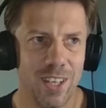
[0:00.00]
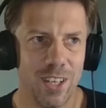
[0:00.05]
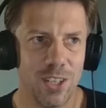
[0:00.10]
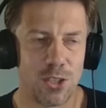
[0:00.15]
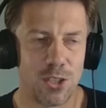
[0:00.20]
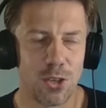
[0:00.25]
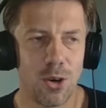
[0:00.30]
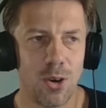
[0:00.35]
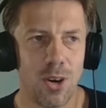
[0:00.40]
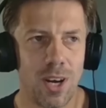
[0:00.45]

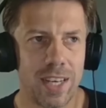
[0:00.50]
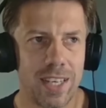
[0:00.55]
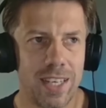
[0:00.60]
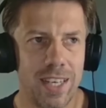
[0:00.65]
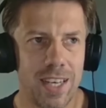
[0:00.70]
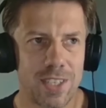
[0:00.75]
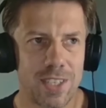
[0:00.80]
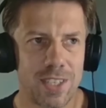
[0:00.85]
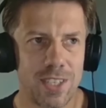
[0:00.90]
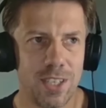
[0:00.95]
So I
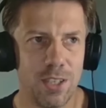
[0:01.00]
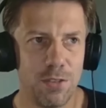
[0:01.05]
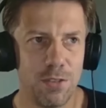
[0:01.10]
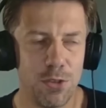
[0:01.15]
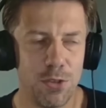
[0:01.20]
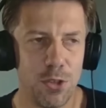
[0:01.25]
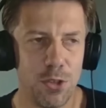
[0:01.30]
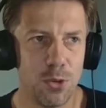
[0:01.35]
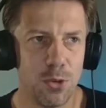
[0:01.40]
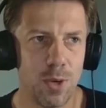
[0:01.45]
guess if
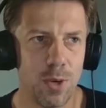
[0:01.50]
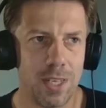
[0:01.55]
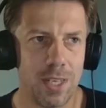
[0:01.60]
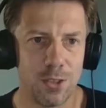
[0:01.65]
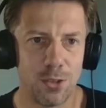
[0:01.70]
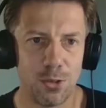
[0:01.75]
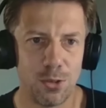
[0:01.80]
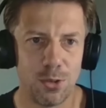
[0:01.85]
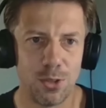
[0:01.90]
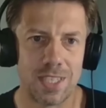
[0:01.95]
you went
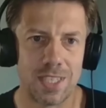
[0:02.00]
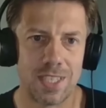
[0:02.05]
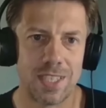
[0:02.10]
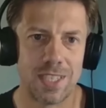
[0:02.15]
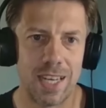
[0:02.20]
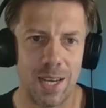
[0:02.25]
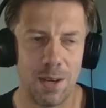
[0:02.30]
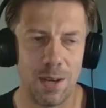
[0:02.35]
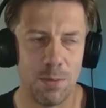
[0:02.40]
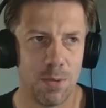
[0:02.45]
through the
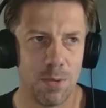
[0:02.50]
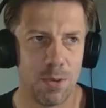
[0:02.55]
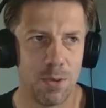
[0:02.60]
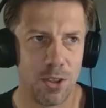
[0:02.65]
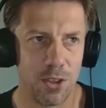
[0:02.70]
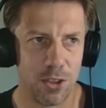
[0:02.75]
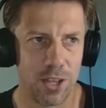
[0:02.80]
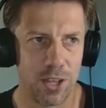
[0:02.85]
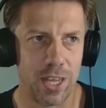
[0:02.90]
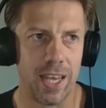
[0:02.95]
same
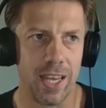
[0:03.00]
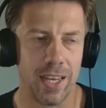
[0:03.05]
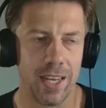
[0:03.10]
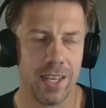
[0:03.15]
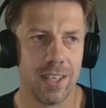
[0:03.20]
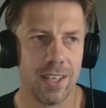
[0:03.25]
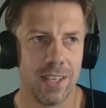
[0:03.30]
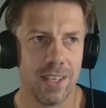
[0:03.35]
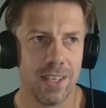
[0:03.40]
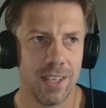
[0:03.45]
thing
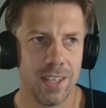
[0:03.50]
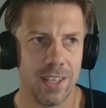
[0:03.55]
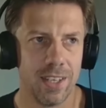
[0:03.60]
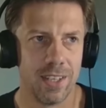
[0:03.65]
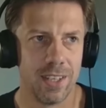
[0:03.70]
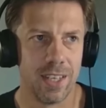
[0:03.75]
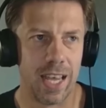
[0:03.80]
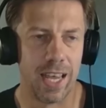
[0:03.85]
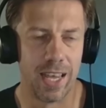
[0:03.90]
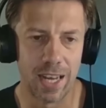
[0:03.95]

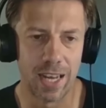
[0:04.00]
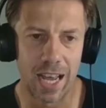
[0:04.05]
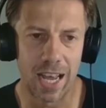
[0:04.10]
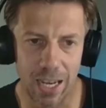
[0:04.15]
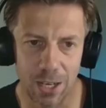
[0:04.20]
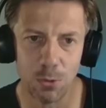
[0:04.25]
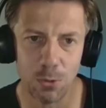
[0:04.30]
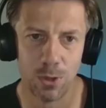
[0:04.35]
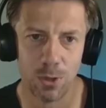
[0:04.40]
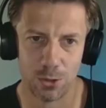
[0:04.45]
and
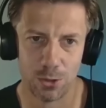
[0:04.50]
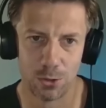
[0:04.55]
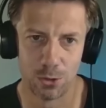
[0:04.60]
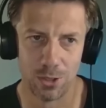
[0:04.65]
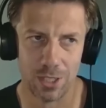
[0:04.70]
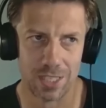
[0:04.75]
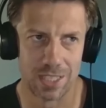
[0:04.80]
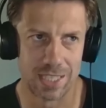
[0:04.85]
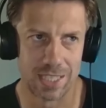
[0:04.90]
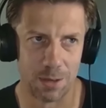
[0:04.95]
I went through
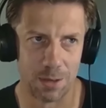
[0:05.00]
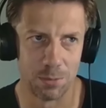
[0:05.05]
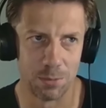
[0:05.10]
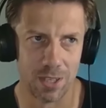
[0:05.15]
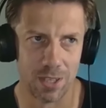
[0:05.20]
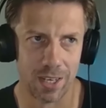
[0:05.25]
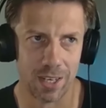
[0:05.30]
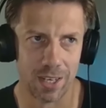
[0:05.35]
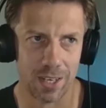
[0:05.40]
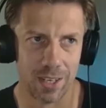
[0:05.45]
the same
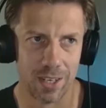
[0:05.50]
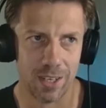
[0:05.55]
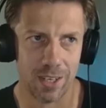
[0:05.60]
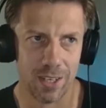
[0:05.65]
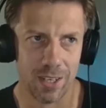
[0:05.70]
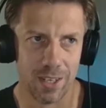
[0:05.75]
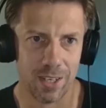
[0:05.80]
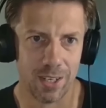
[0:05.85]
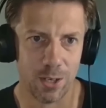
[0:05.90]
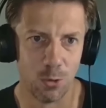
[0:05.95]
thing,
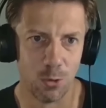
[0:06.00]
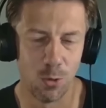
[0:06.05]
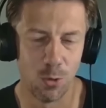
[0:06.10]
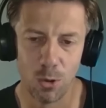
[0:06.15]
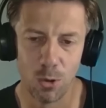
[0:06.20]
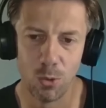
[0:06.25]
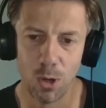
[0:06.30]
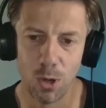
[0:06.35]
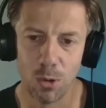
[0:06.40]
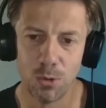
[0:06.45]

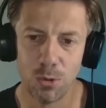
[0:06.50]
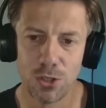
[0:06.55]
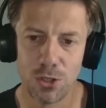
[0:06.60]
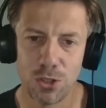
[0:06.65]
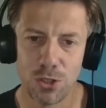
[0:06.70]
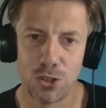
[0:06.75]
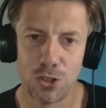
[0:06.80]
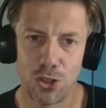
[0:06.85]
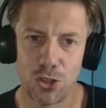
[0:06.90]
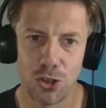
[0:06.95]
what was
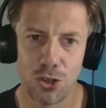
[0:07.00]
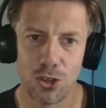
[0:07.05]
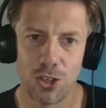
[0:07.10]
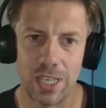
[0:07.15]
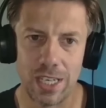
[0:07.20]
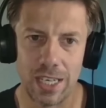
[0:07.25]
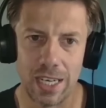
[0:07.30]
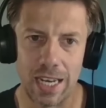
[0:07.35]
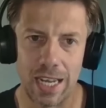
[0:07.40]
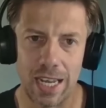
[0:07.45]
your
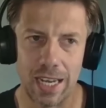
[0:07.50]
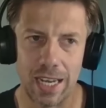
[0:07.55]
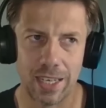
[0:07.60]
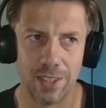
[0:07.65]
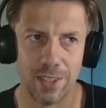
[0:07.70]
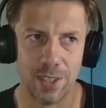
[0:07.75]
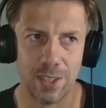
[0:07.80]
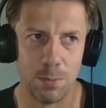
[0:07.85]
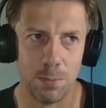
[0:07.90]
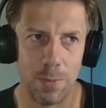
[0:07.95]
journey like
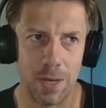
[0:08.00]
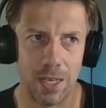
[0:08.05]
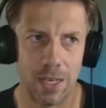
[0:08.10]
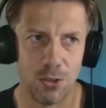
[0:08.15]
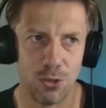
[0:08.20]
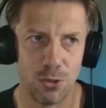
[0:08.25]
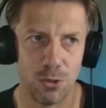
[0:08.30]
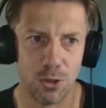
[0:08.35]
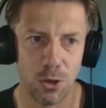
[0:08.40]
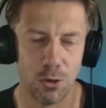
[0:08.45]
that made
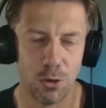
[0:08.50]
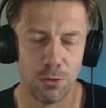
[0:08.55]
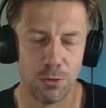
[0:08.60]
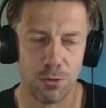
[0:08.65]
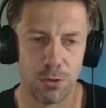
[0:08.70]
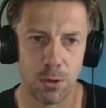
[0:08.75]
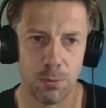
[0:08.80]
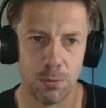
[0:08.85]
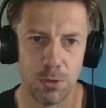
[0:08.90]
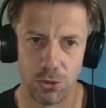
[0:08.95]
you go
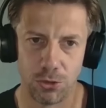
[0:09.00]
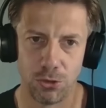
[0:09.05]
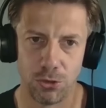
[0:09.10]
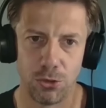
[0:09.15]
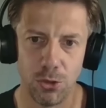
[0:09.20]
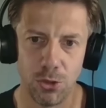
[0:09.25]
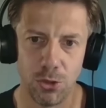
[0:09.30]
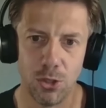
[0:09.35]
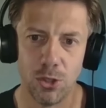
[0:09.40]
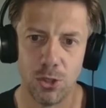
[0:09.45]
from this is
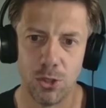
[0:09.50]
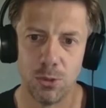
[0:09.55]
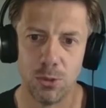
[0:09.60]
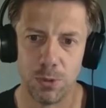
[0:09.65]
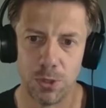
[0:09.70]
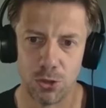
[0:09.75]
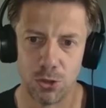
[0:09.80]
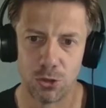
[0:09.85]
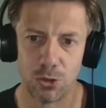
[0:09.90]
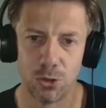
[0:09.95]
too good to
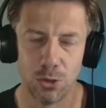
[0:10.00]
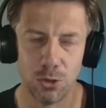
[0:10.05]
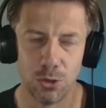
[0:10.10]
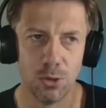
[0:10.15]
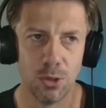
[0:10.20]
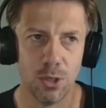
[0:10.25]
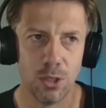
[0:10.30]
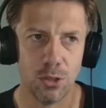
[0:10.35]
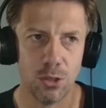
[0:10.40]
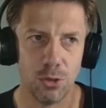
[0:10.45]
be true
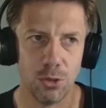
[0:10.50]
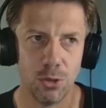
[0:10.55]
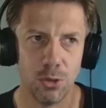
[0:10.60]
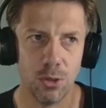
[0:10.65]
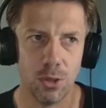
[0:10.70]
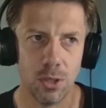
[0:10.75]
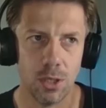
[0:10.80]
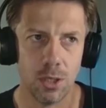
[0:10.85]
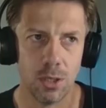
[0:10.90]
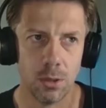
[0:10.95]
to,
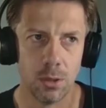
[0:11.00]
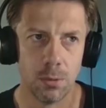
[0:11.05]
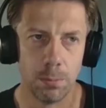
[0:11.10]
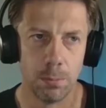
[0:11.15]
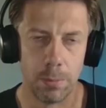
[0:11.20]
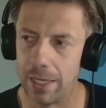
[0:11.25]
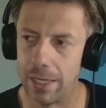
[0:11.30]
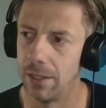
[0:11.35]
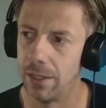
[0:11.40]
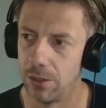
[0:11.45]

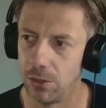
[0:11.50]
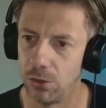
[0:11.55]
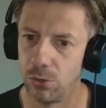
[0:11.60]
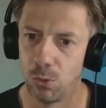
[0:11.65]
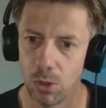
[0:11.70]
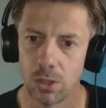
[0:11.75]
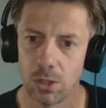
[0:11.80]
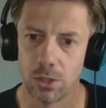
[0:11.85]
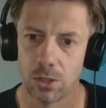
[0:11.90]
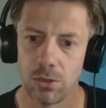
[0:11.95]
man, this
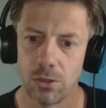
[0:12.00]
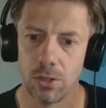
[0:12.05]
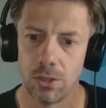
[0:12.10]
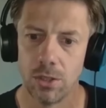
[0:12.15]
works?